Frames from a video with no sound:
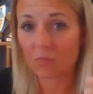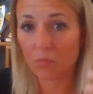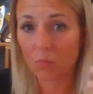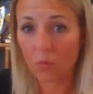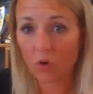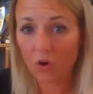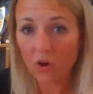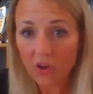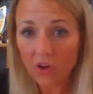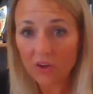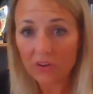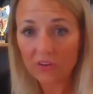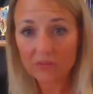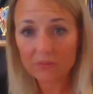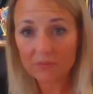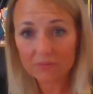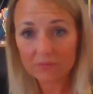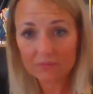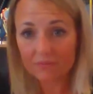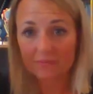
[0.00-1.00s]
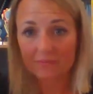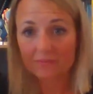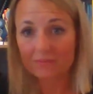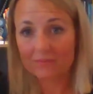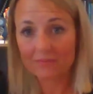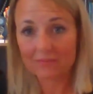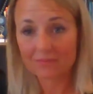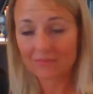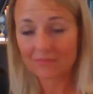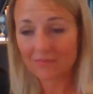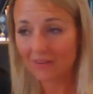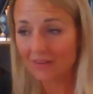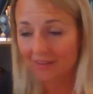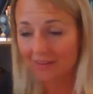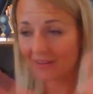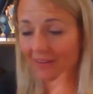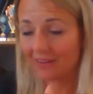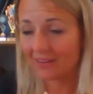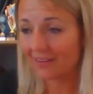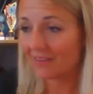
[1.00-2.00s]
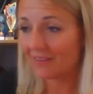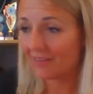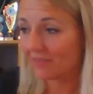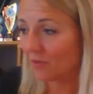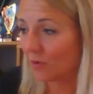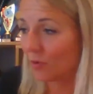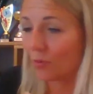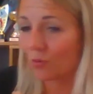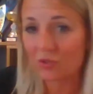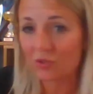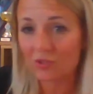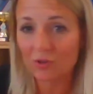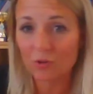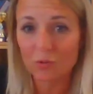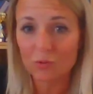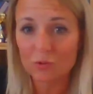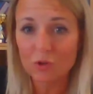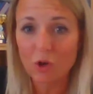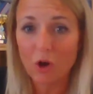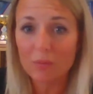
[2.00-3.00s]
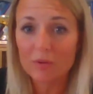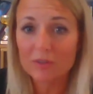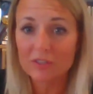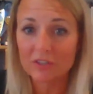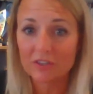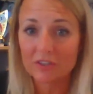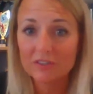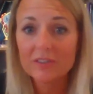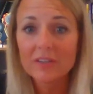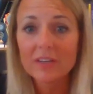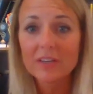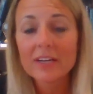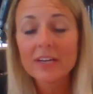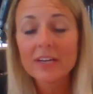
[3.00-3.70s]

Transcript: work kind of automaton,